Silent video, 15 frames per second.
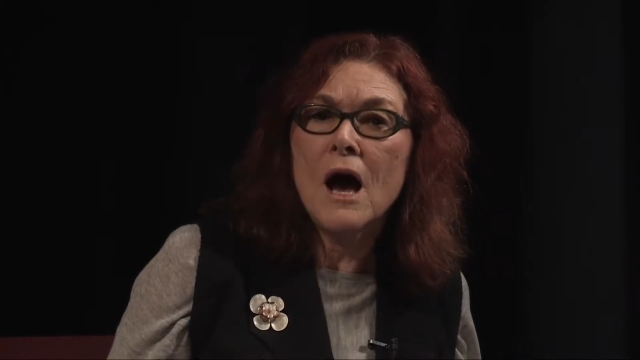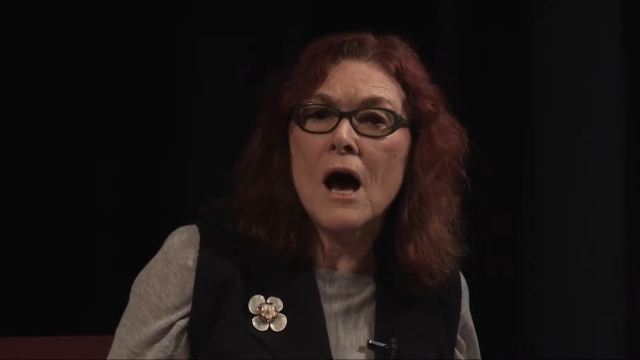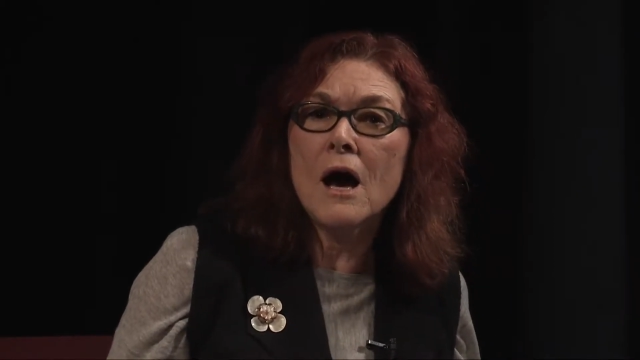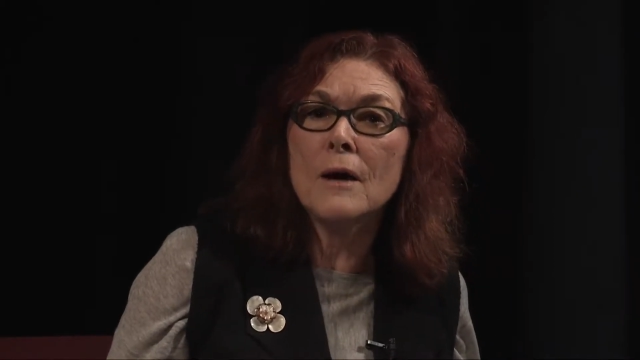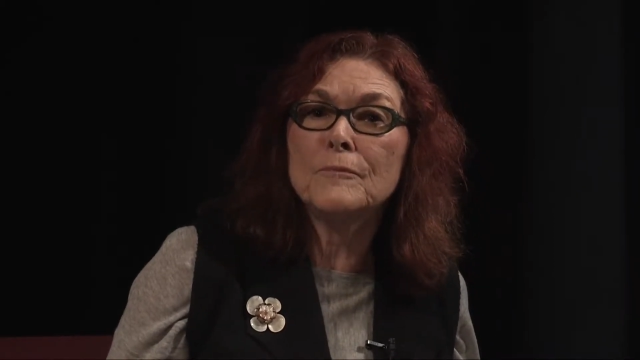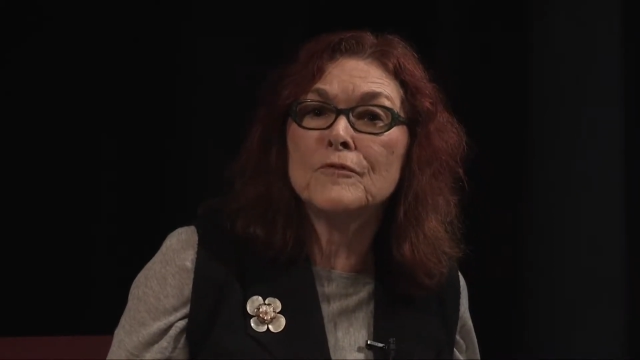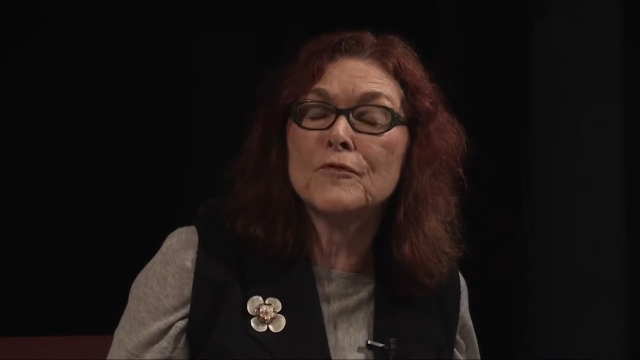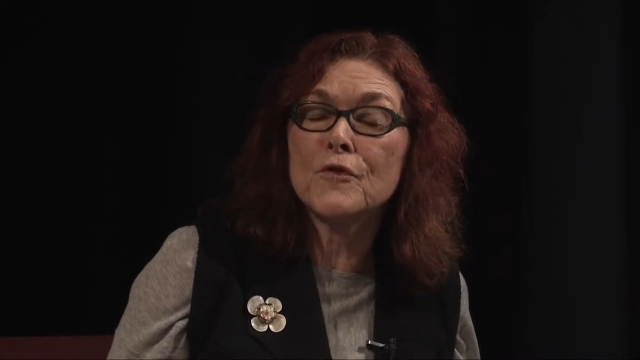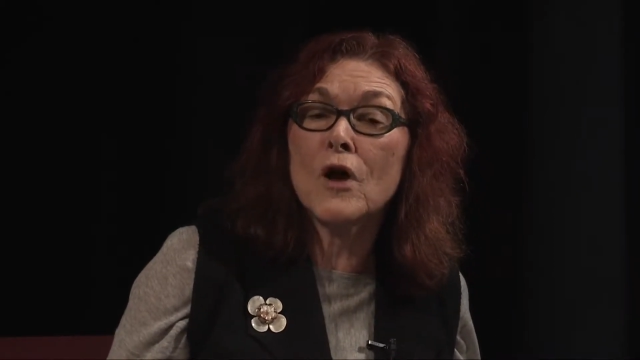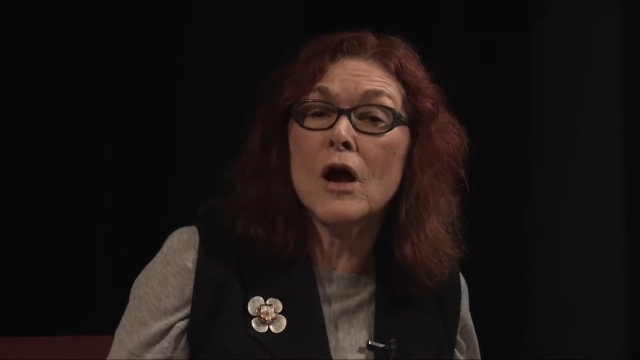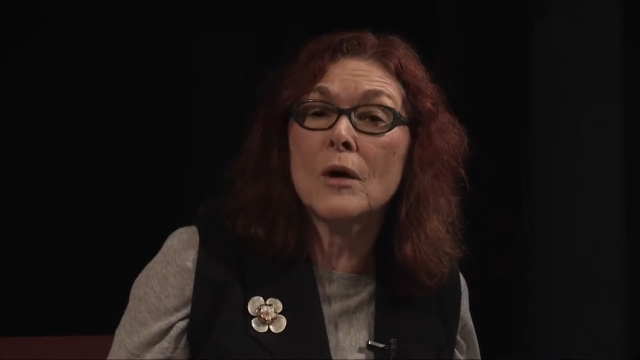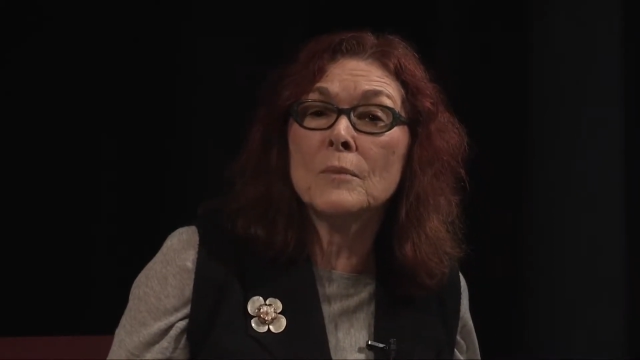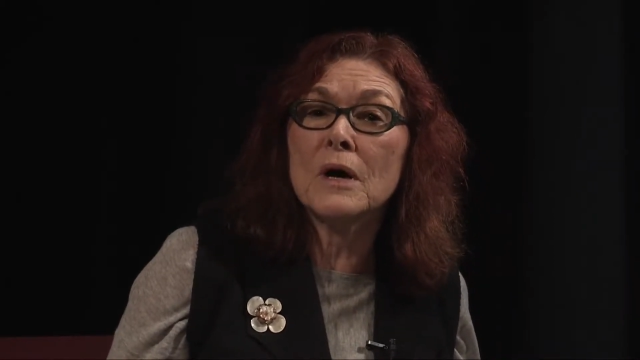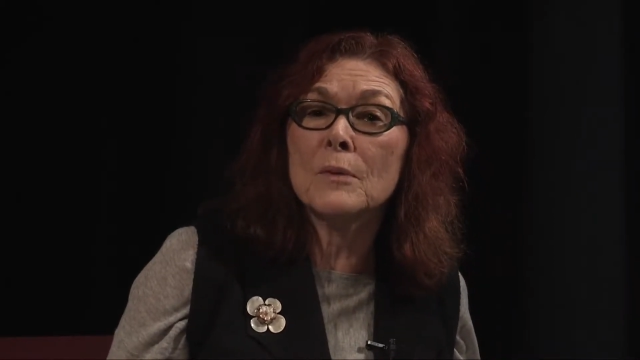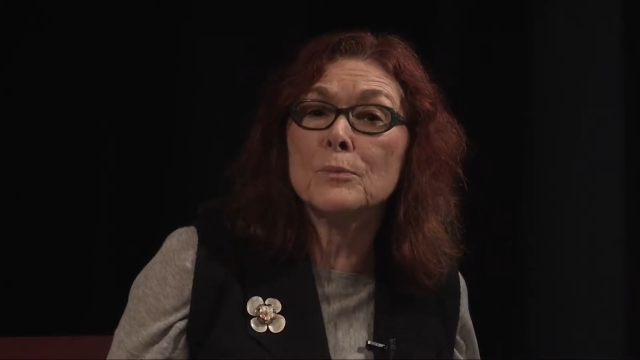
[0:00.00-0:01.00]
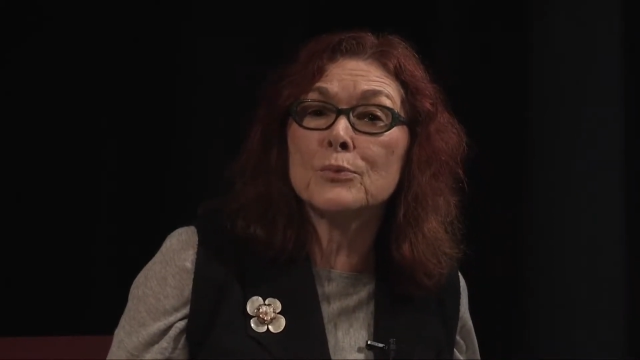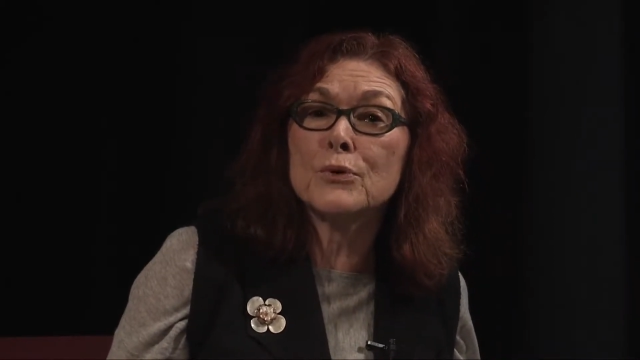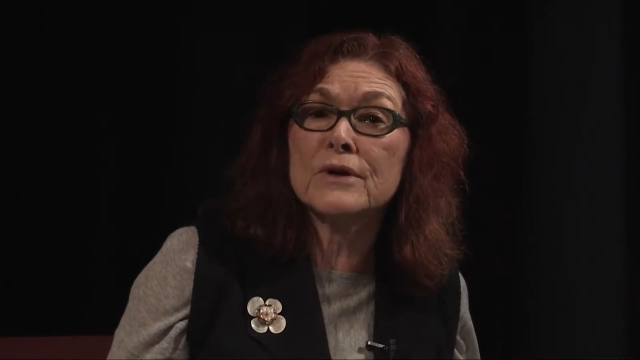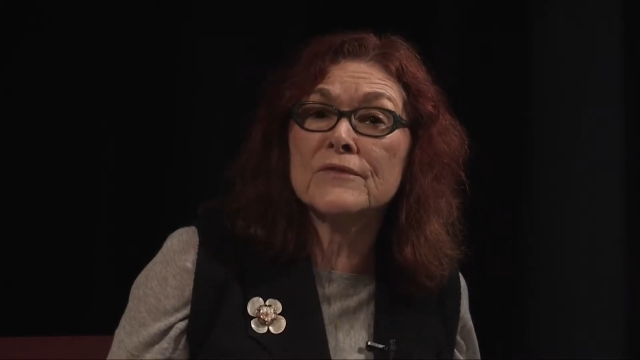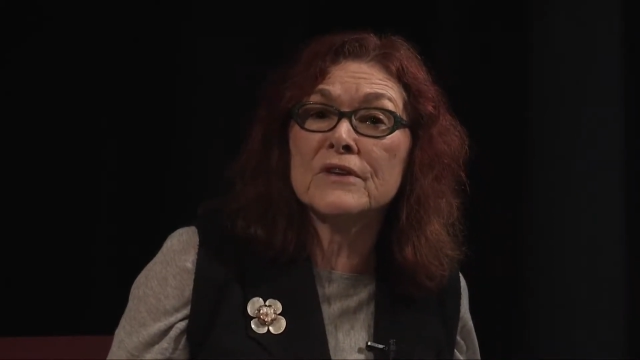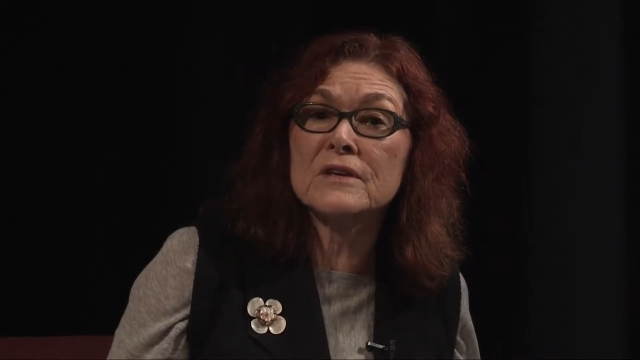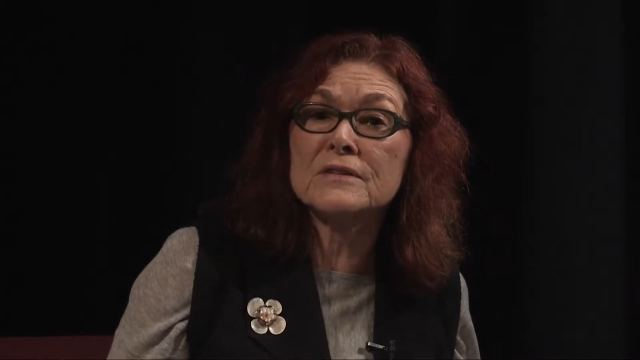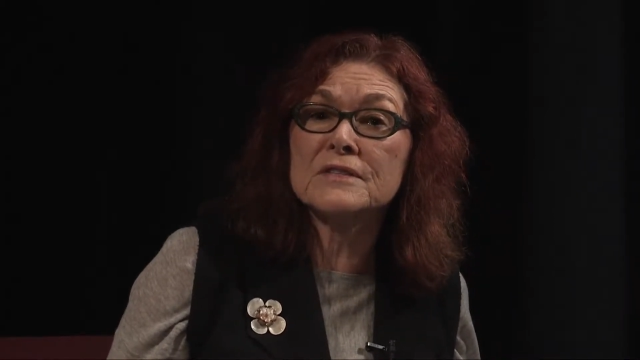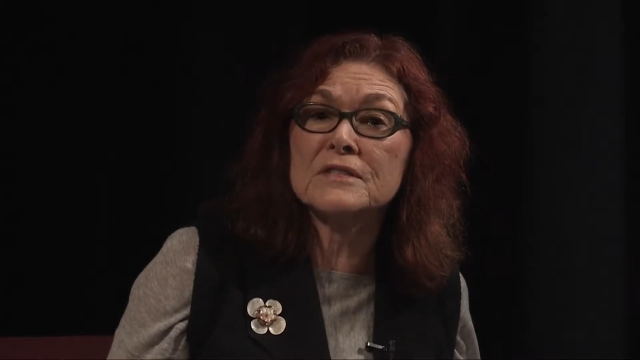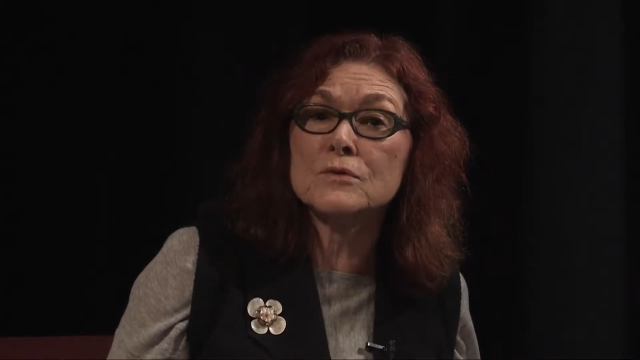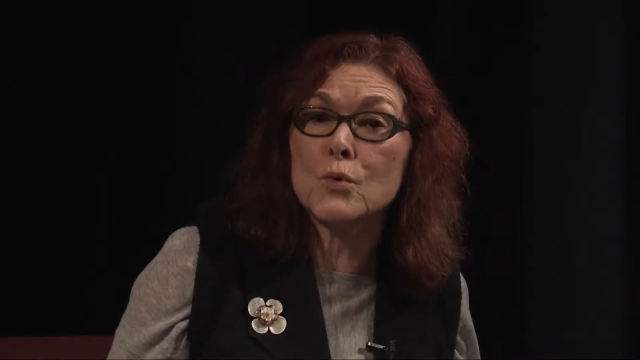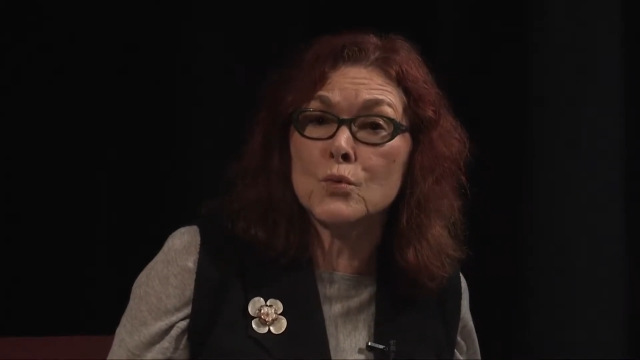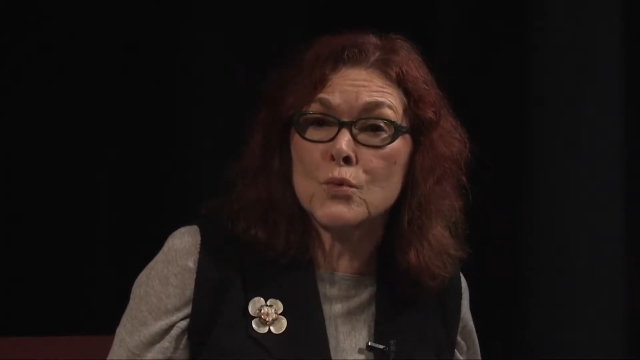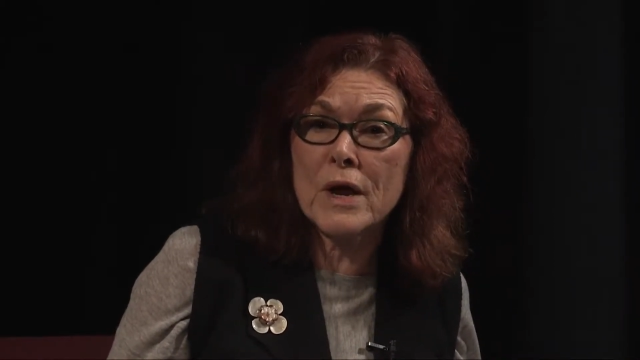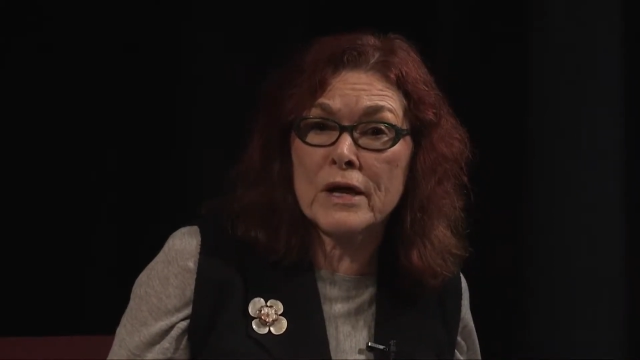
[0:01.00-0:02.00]
up from a previous
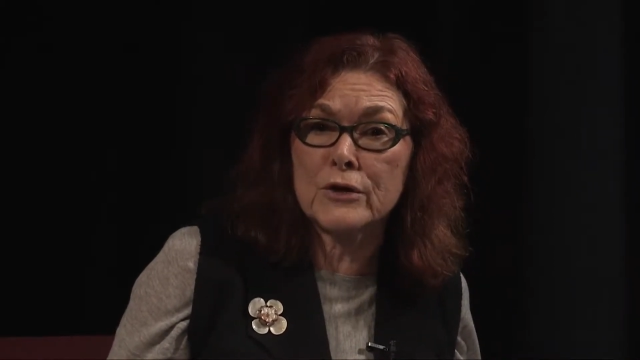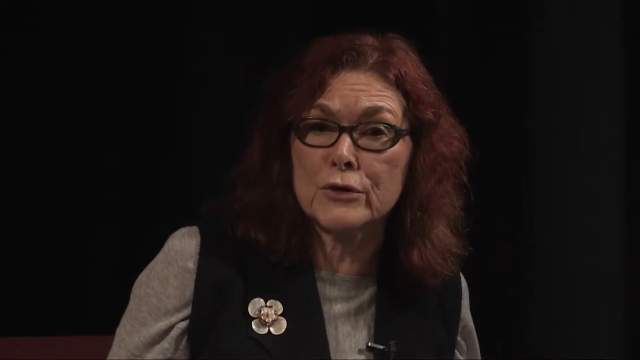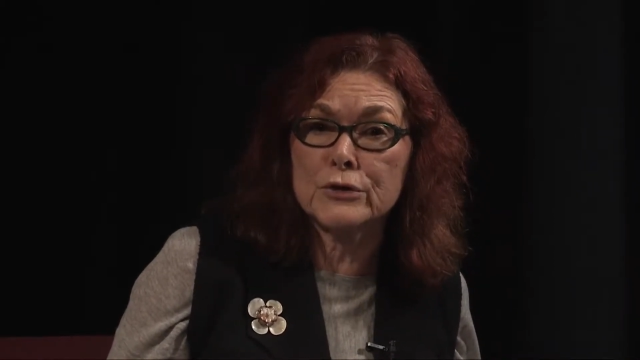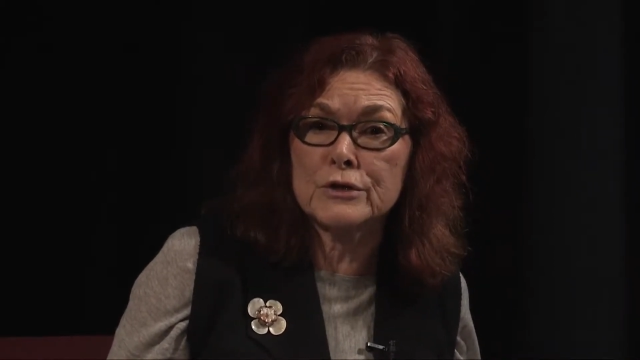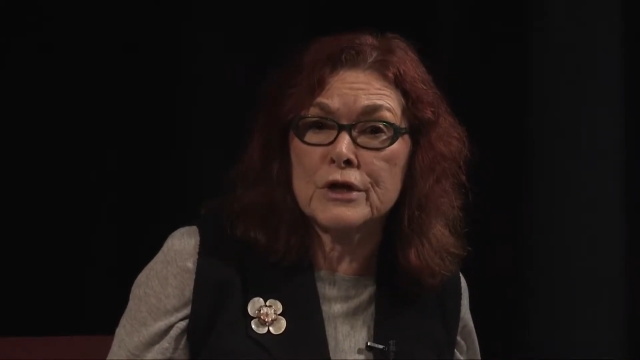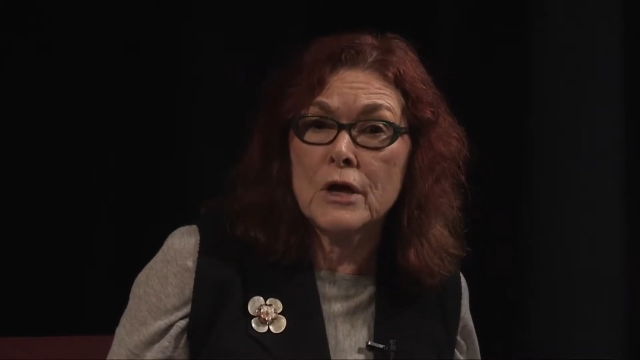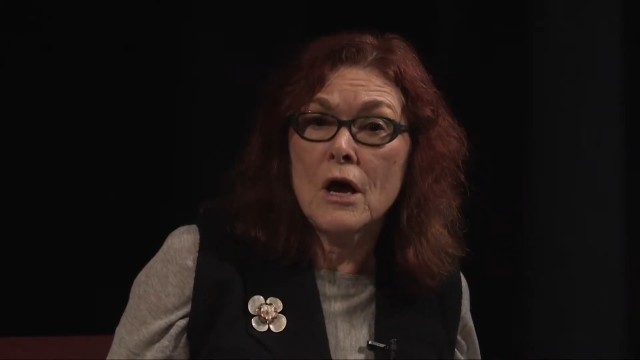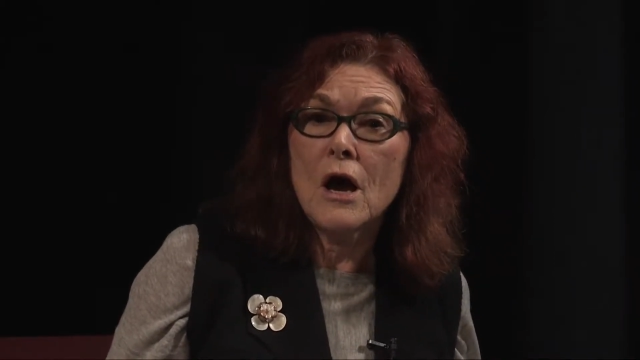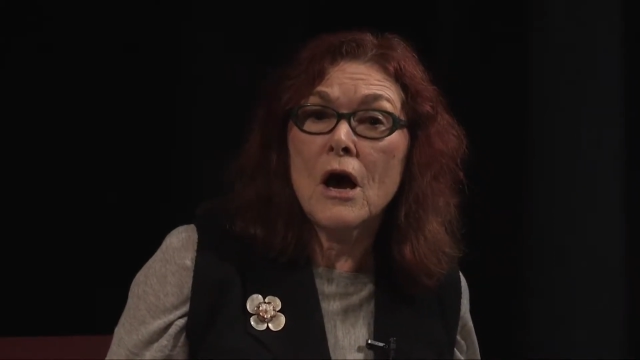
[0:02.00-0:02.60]
record